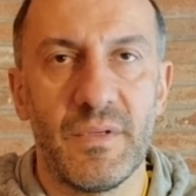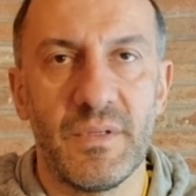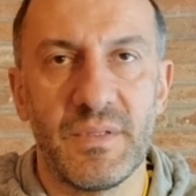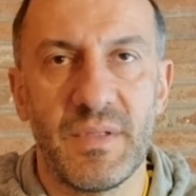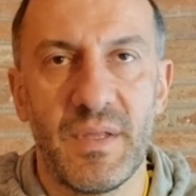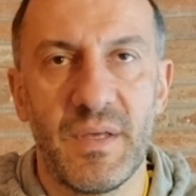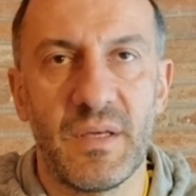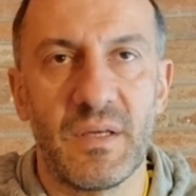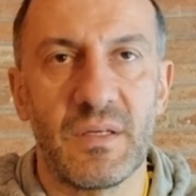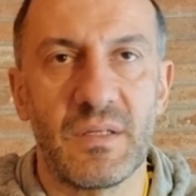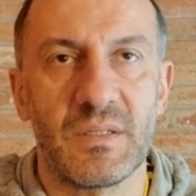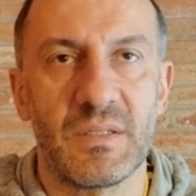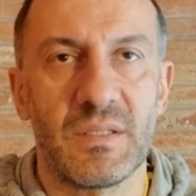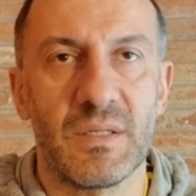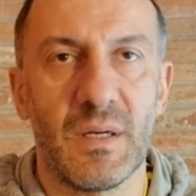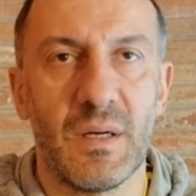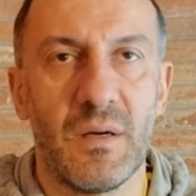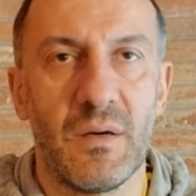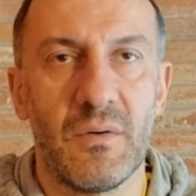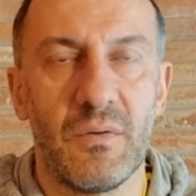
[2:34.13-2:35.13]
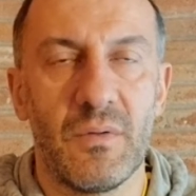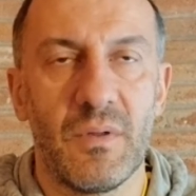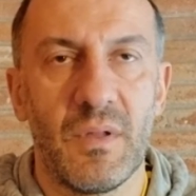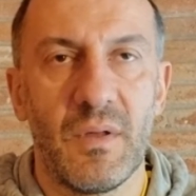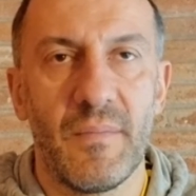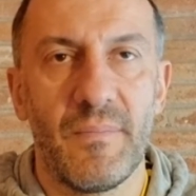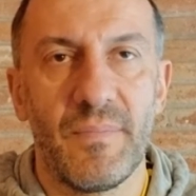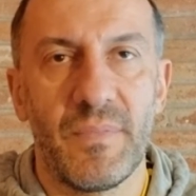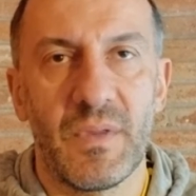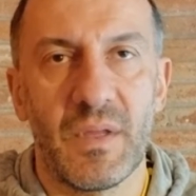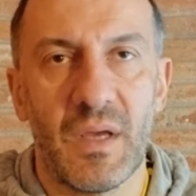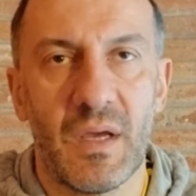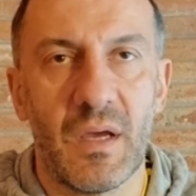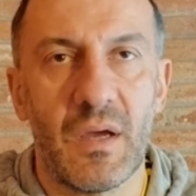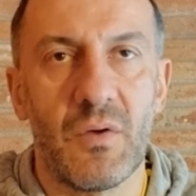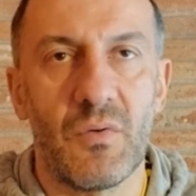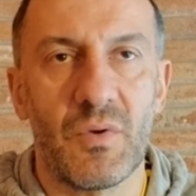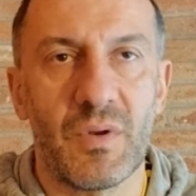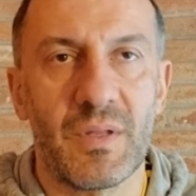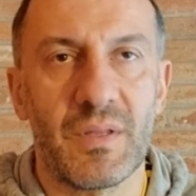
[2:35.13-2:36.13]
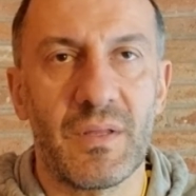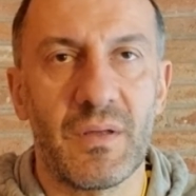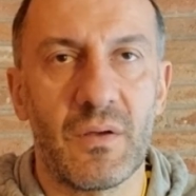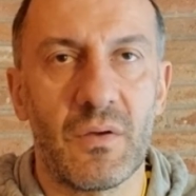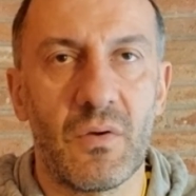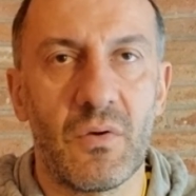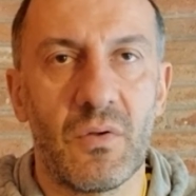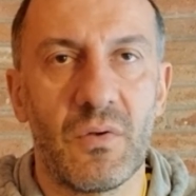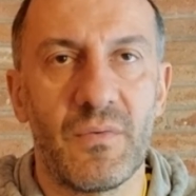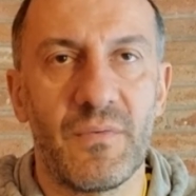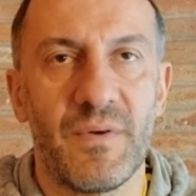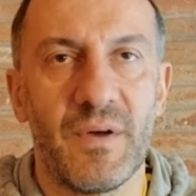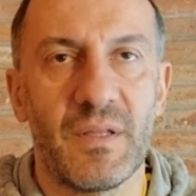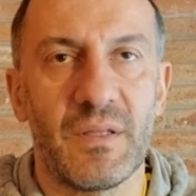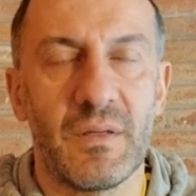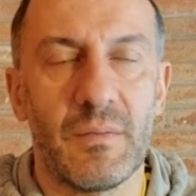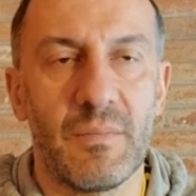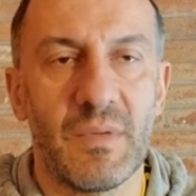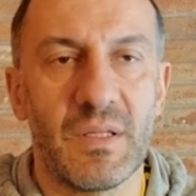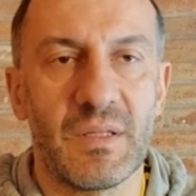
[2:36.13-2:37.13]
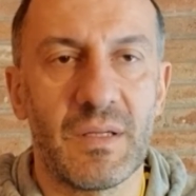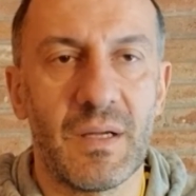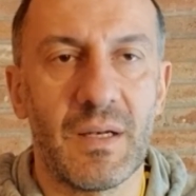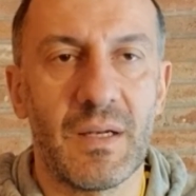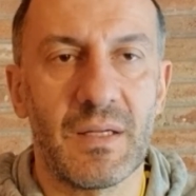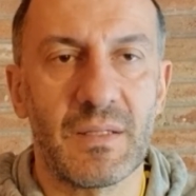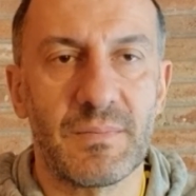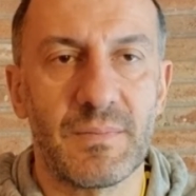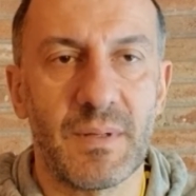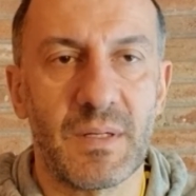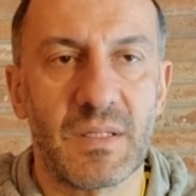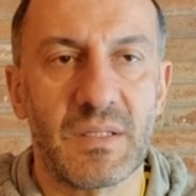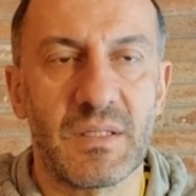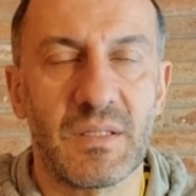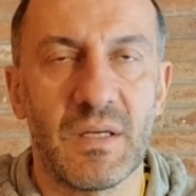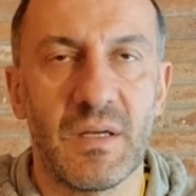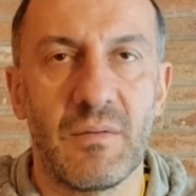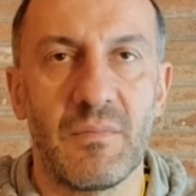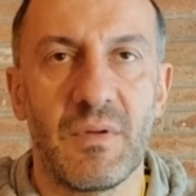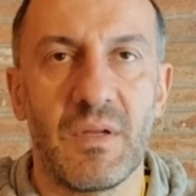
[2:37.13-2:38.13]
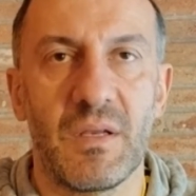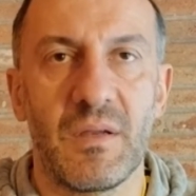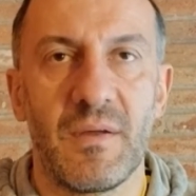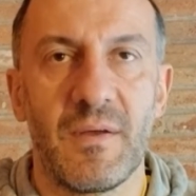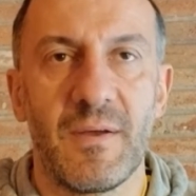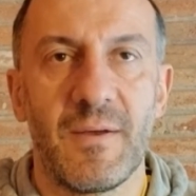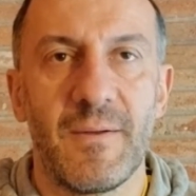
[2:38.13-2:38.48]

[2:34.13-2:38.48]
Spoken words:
things, how everything on fundamental aspects. I mean,